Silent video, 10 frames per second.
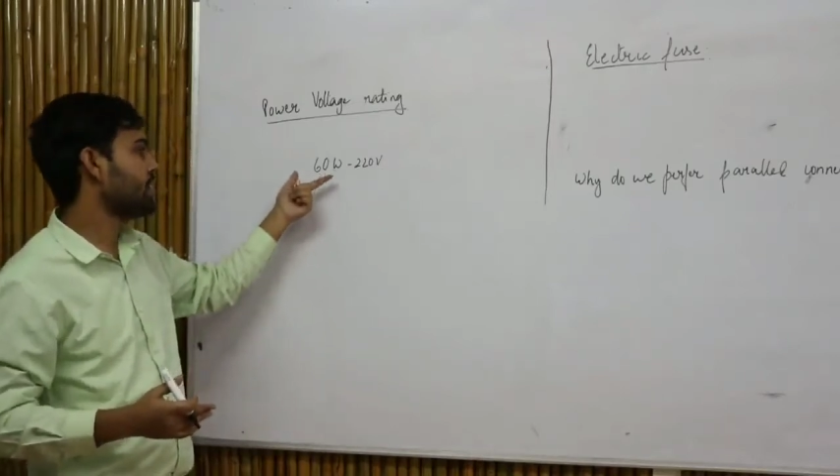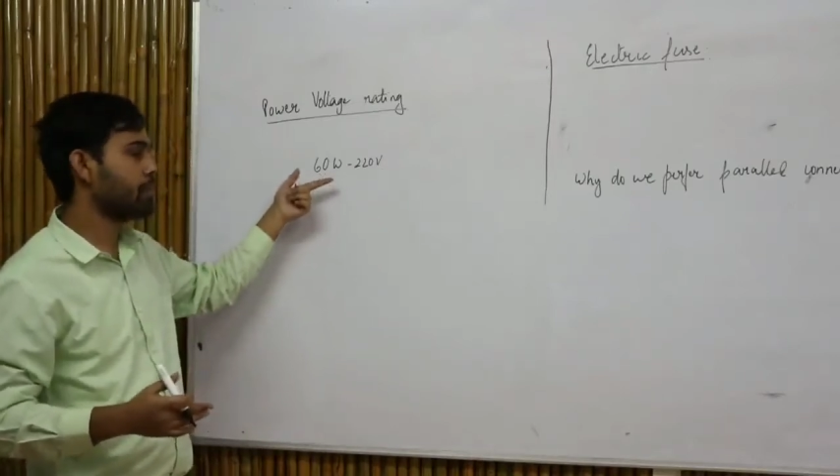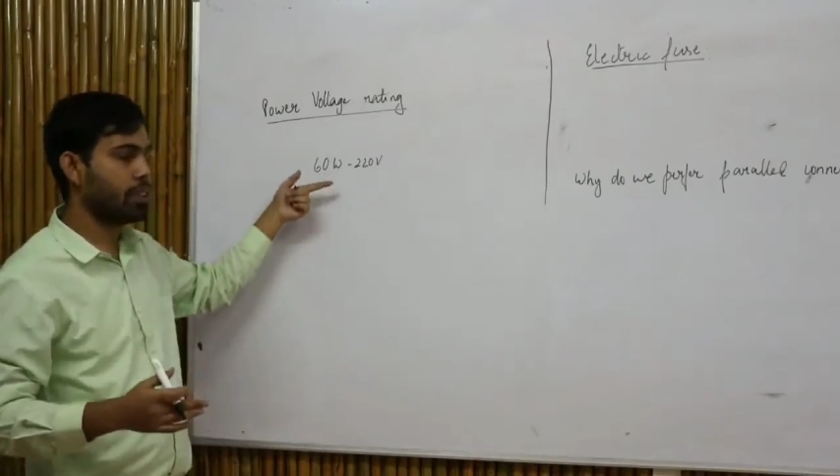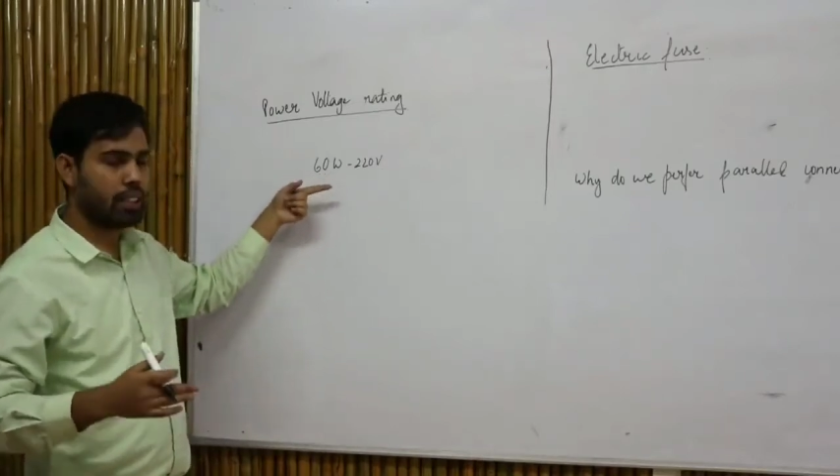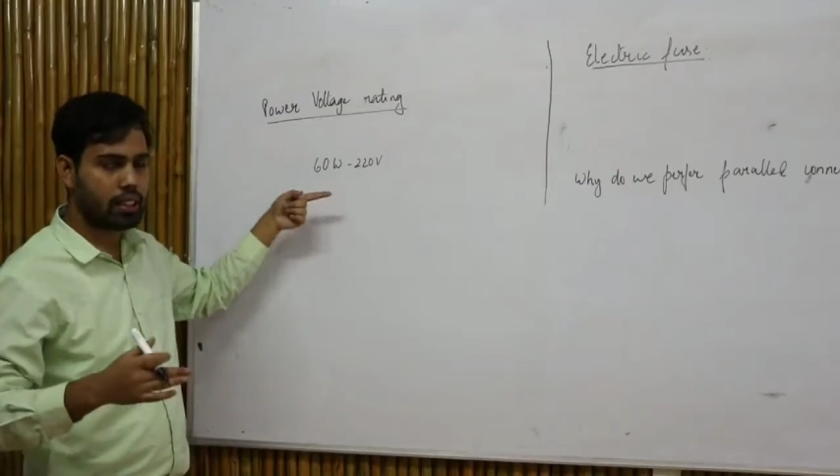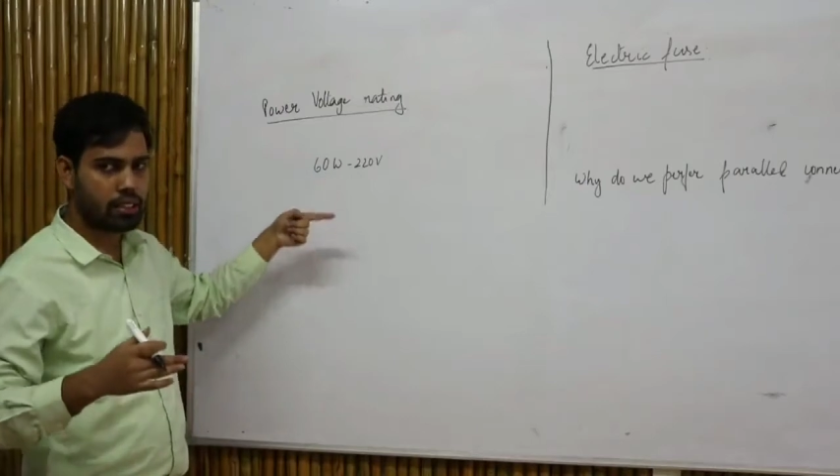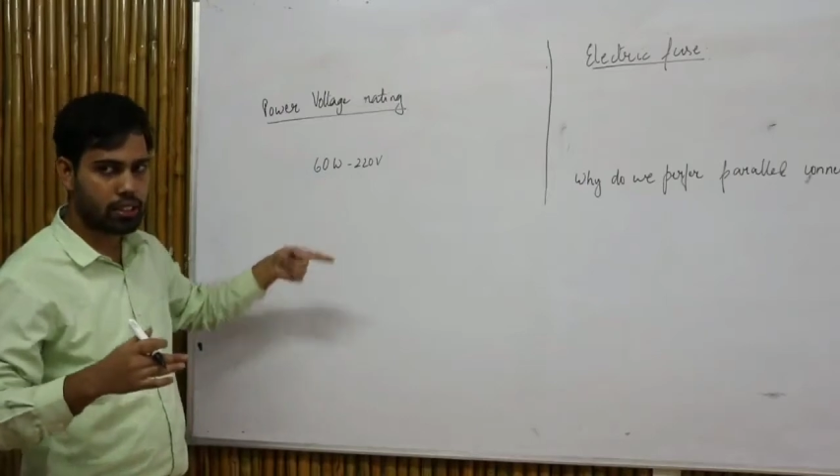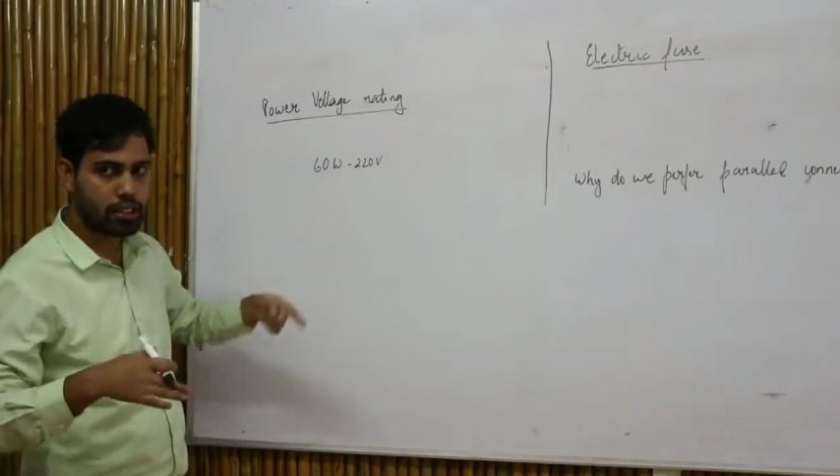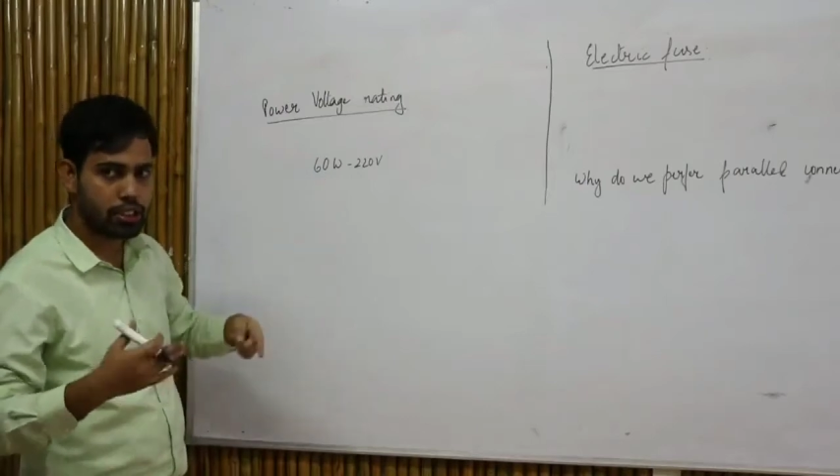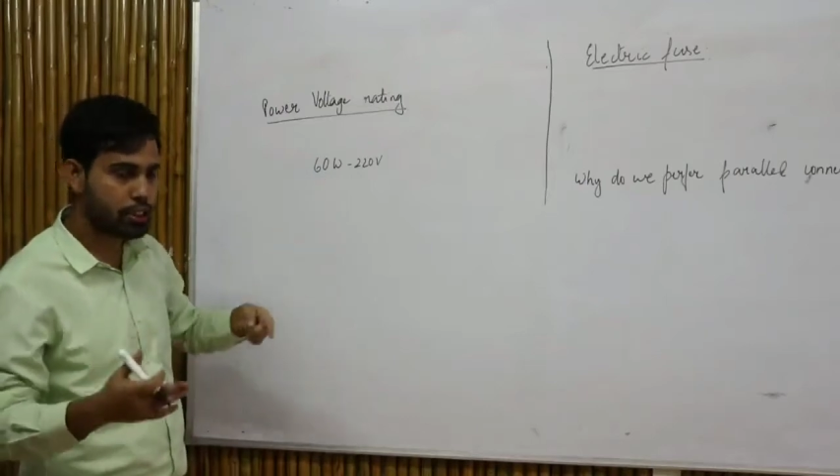will
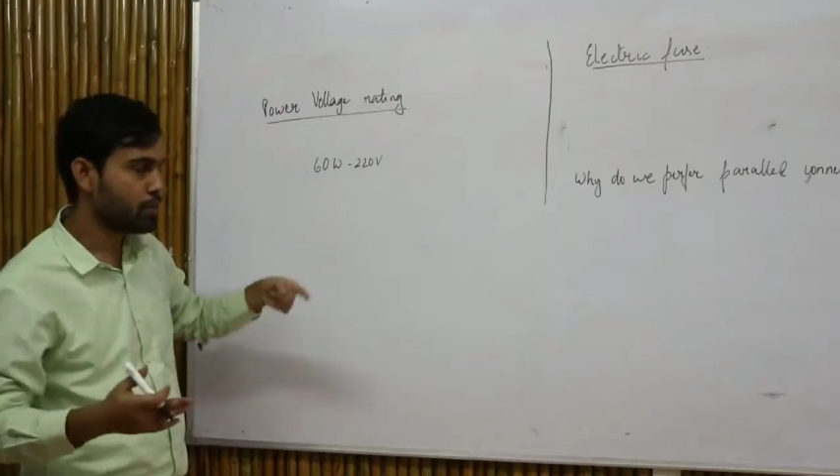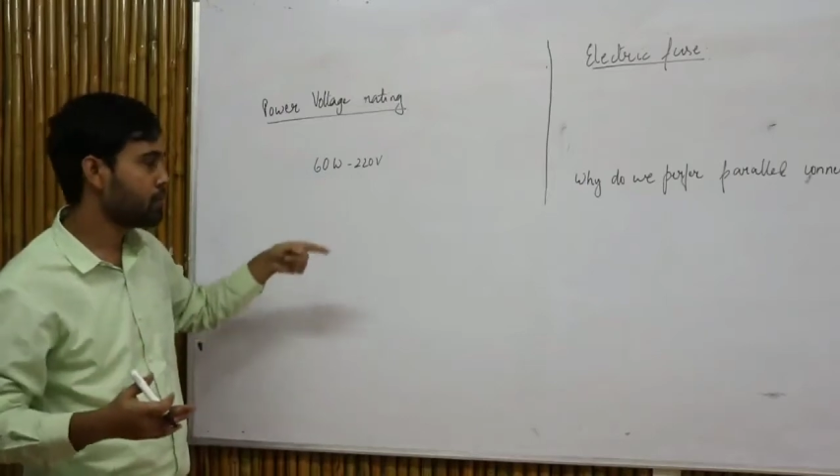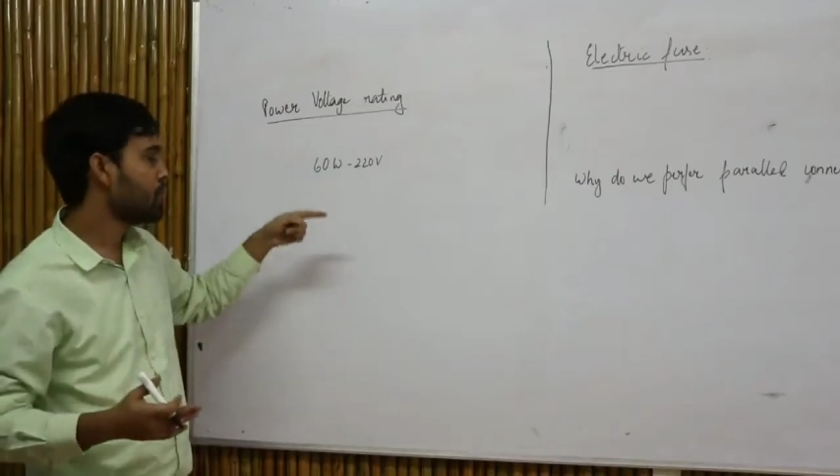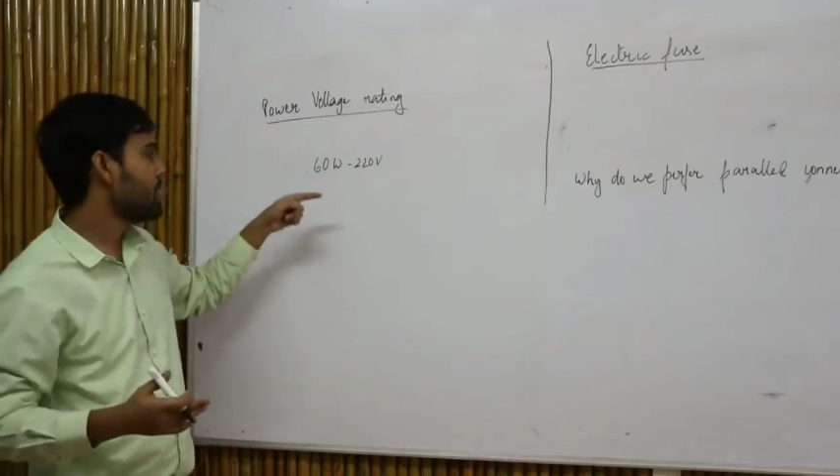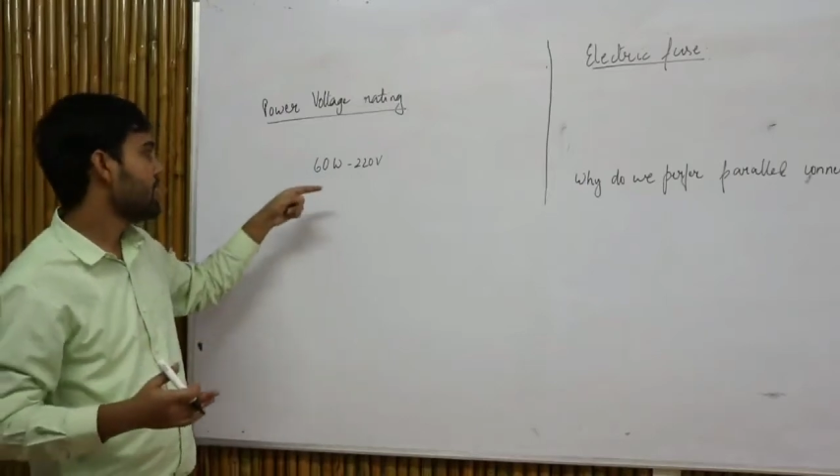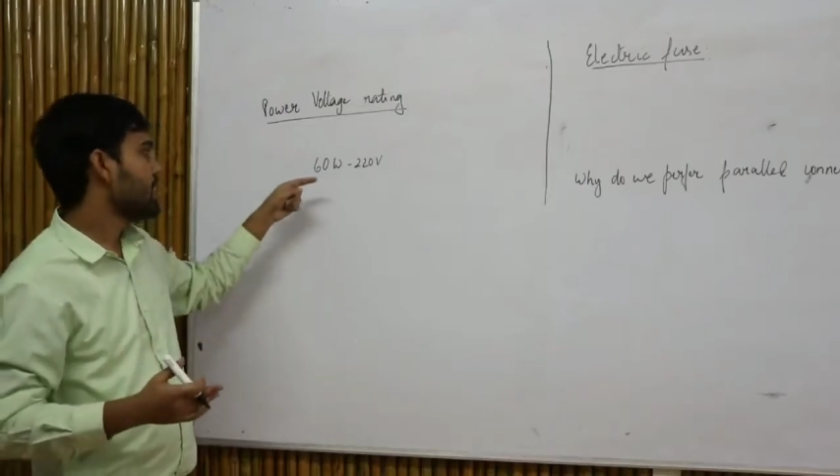consume